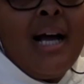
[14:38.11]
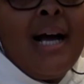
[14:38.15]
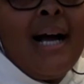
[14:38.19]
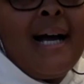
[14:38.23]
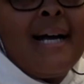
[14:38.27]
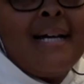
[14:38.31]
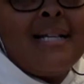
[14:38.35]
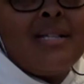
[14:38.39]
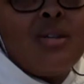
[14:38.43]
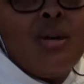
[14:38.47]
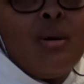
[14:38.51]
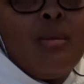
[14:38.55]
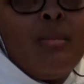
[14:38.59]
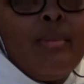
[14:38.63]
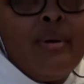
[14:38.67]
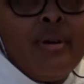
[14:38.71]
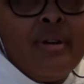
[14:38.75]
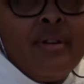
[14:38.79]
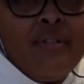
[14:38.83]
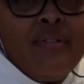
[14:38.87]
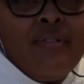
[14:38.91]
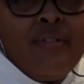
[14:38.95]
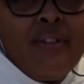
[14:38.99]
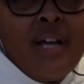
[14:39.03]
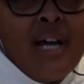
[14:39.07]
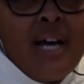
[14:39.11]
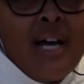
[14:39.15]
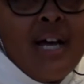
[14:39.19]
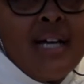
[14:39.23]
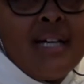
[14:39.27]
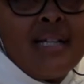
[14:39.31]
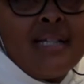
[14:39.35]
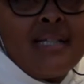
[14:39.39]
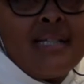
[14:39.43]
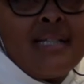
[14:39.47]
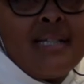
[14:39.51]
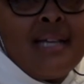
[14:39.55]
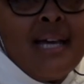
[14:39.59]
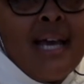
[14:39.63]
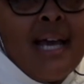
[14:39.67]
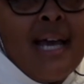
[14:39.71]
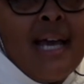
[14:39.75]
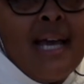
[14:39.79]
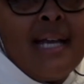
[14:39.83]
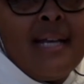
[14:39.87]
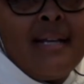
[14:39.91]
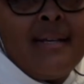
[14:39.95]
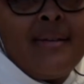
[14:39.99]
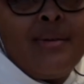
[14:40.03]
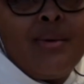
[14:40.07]
I saw butterflies
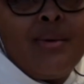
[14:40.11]
and